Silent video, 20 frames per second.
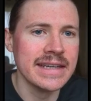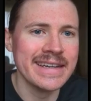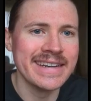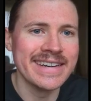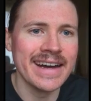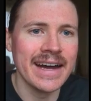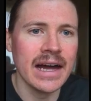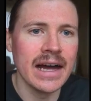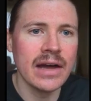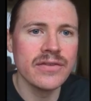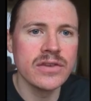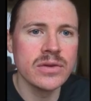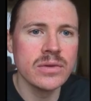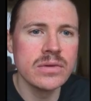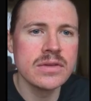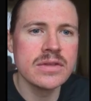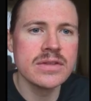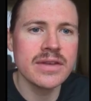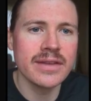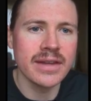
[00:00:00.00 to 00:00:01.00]
it
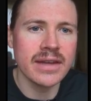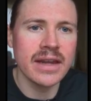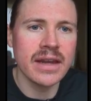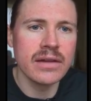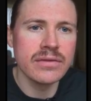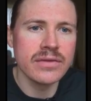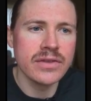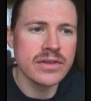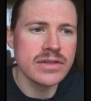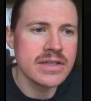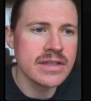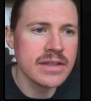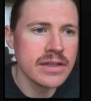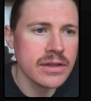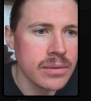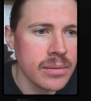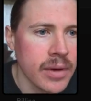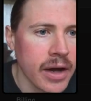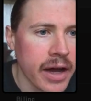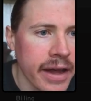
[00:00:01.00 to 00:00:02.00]
afterwards so that none of you
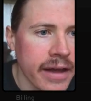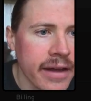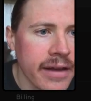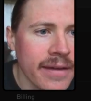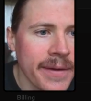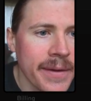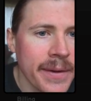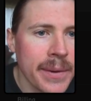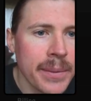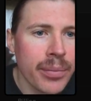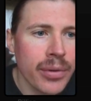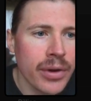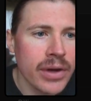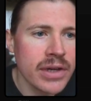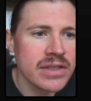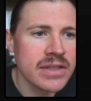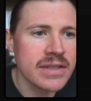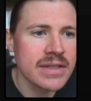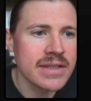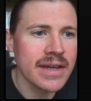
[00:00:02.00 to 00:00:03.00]
steal my
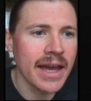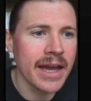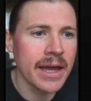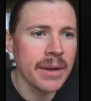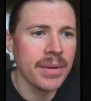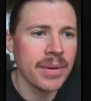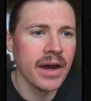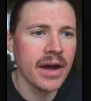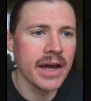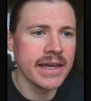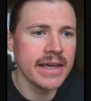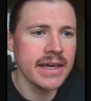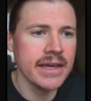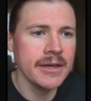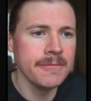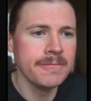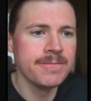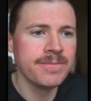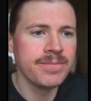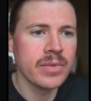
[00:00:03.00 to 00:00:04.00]
precious API key.